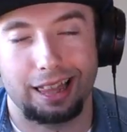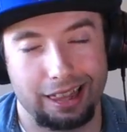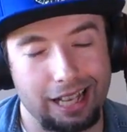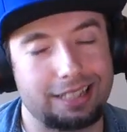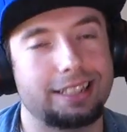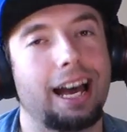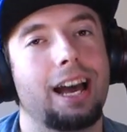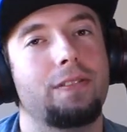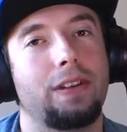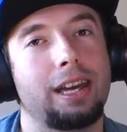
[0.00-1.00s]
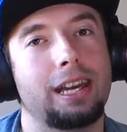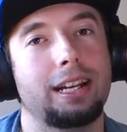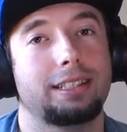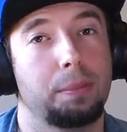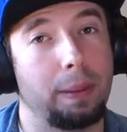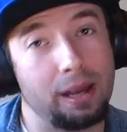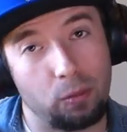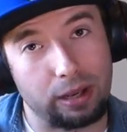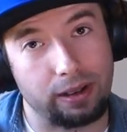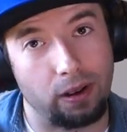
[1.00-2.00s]
Let's dive in to
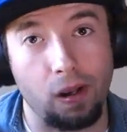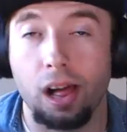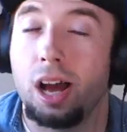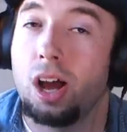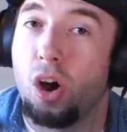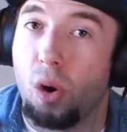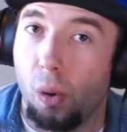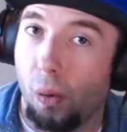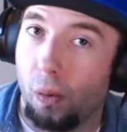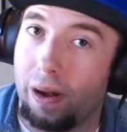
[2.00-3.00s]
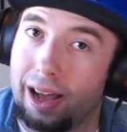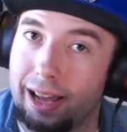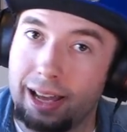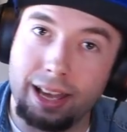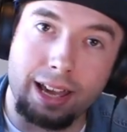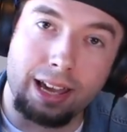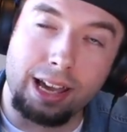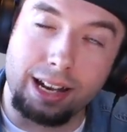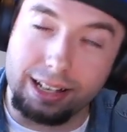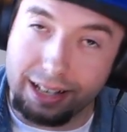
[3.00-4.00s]
Pinwheel
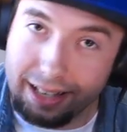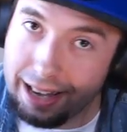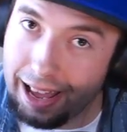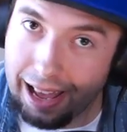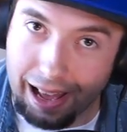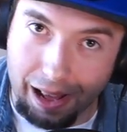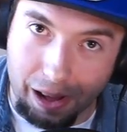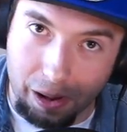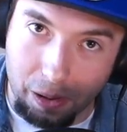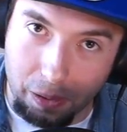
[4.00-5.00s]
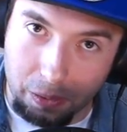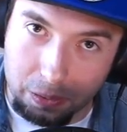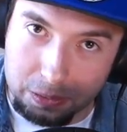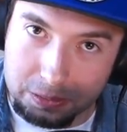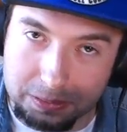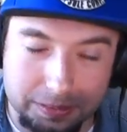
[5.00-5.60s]
right now.